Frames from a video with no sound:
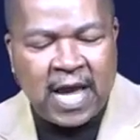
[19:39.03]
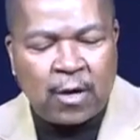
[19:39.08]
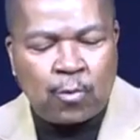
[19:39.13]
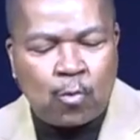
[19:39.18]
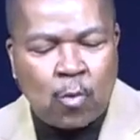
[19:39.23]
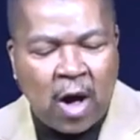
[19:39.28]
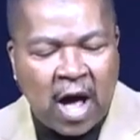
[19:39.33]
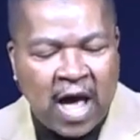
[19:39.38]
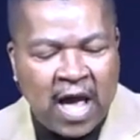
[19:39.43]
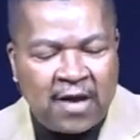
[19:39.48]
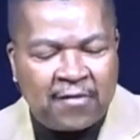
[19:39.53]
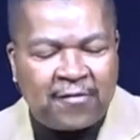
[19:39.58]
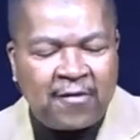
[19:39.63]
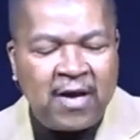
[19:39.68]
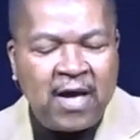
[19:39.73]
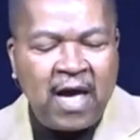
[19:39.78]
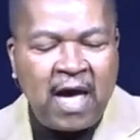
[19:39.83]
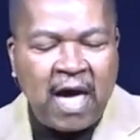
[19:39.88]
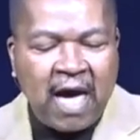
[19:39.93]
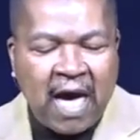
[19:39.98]
and wife
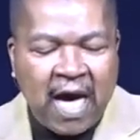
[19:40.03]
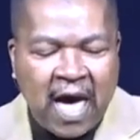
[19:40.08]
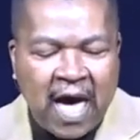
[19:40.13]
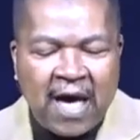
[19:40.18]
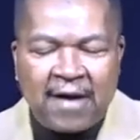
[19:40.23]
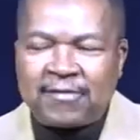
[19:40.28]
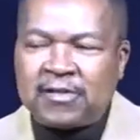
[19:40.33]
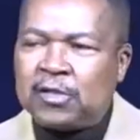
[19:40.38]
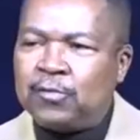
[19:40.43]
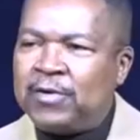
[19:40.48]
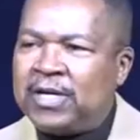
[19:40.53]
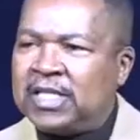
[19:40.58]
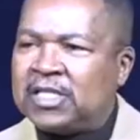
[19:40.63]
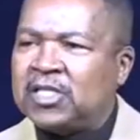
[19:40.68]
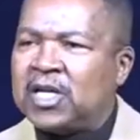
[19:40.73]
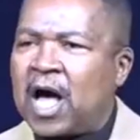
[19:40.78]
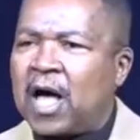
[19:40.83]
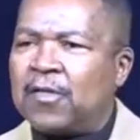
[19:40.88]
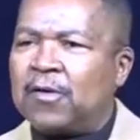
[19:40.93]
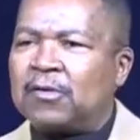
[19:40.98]
have to
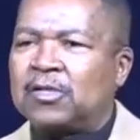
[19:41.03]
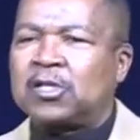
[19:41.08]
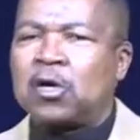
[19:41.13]
each other.